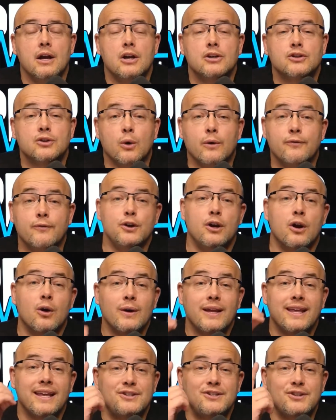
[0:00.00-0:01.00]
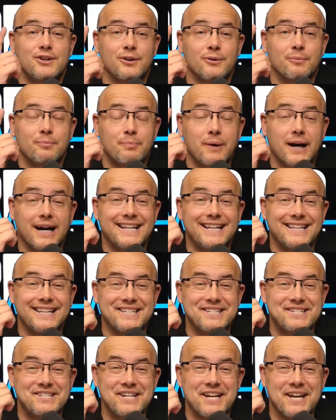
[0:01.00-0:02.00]
So if you don't get your butt in
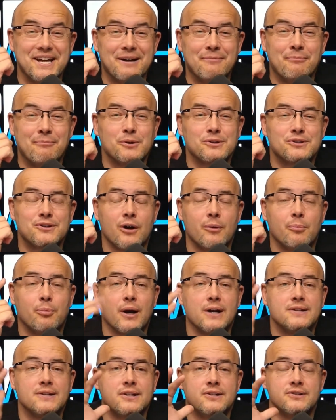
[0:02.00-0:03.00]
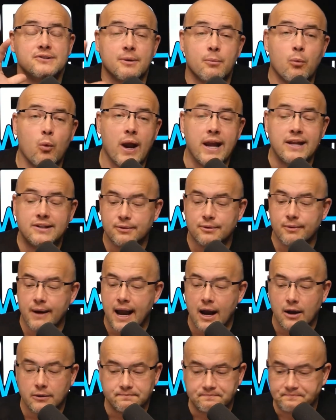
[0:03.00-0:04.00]
the gym or start pressing some weights
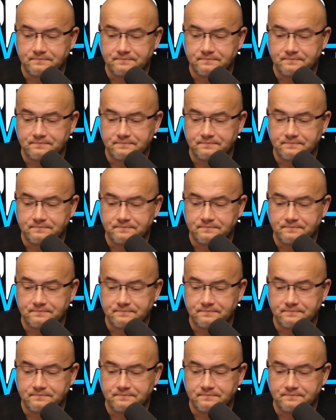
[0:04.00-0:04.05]
around,